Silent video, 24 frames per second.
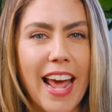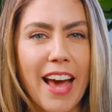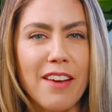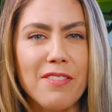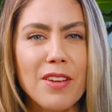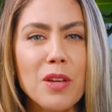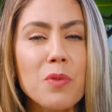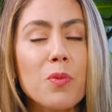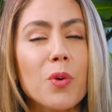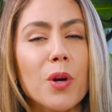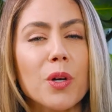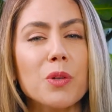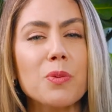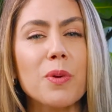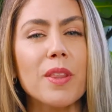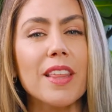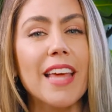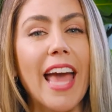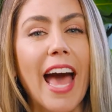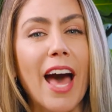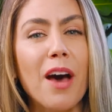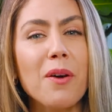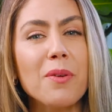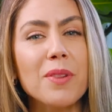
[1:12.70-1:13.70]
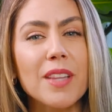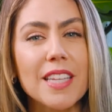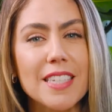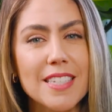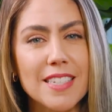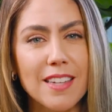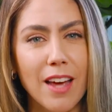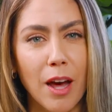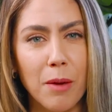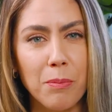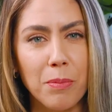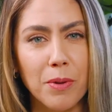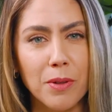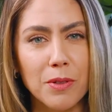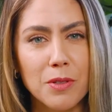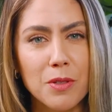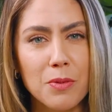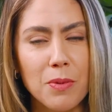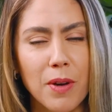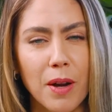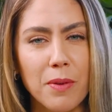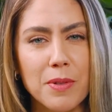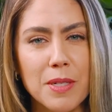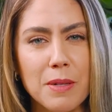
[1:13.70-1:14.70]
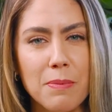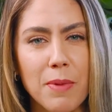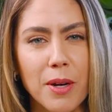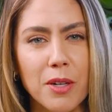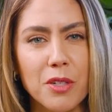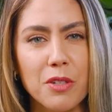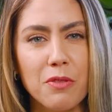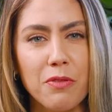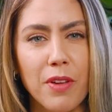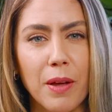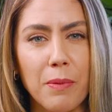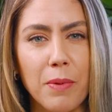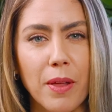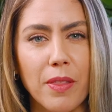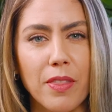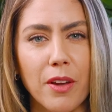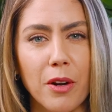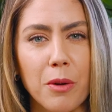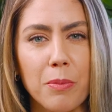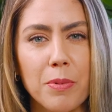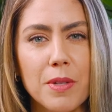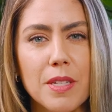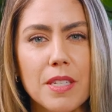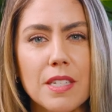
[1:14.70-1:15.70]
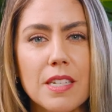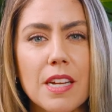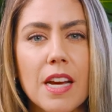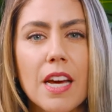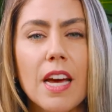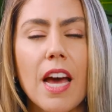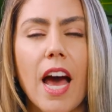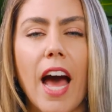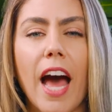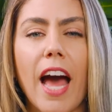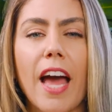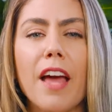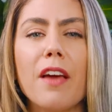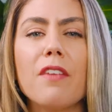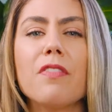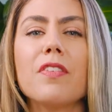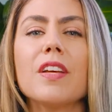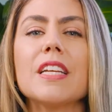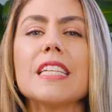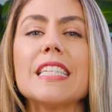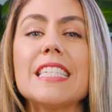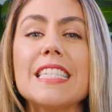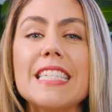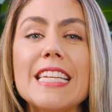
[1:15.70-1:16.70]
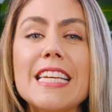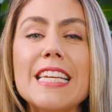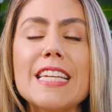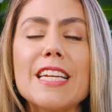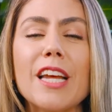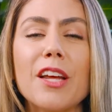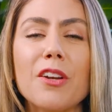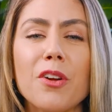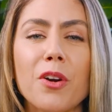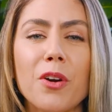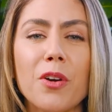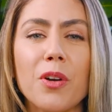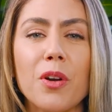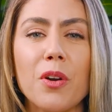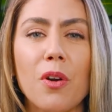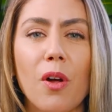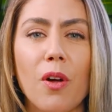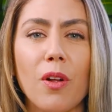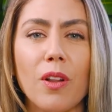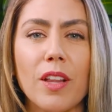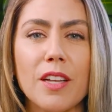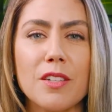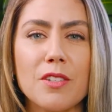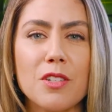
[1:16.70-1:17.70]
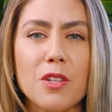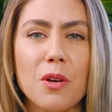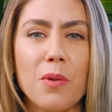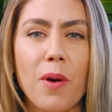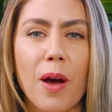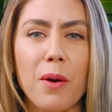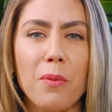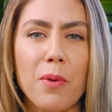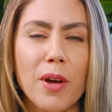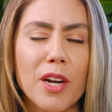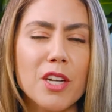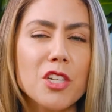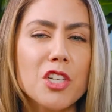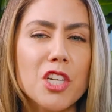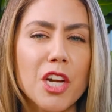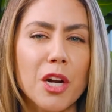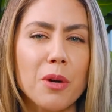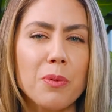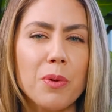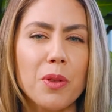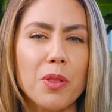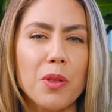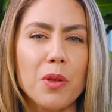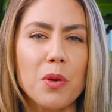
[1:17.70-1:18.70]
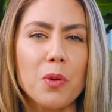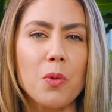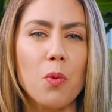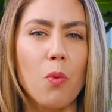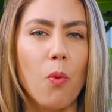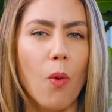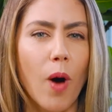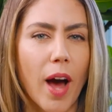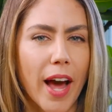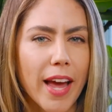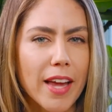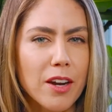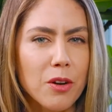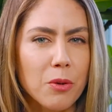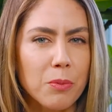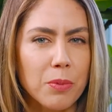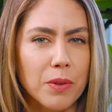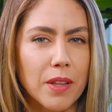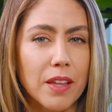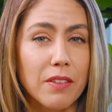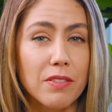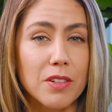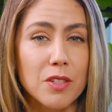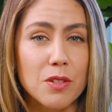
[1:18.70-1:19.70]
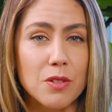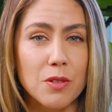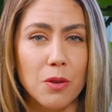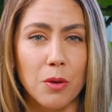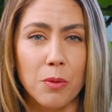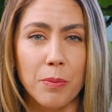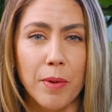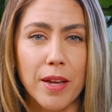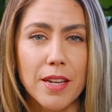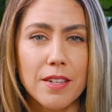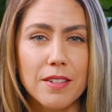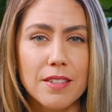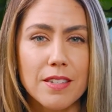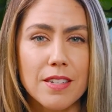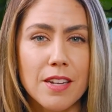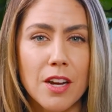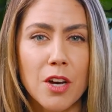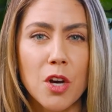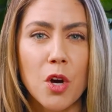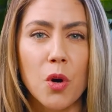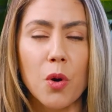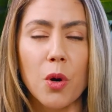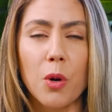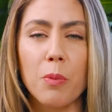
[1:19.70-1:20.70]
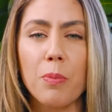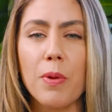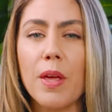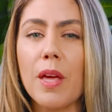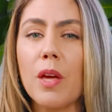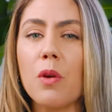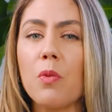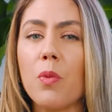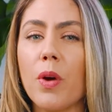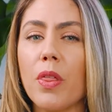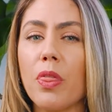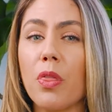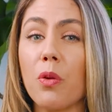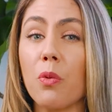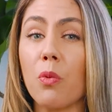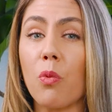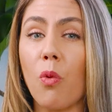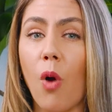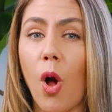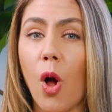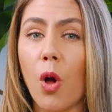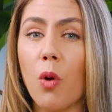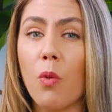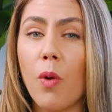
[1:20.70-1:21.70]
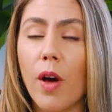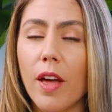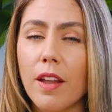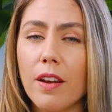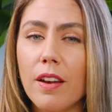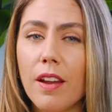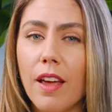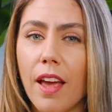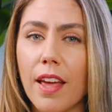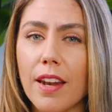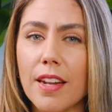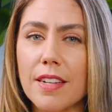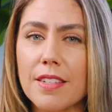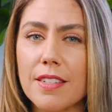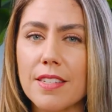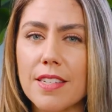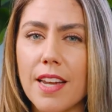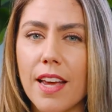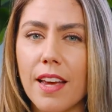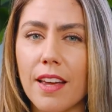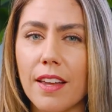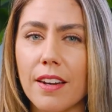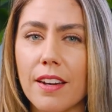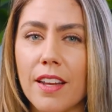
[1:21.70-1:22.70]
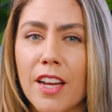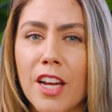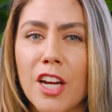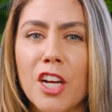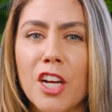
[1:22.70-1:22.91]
having worked with countless couples when I was a marriage and family therapist, I've seen and heard it all. And so I want to share with you why I don't believe in soulmates or being with the wrong one, and instead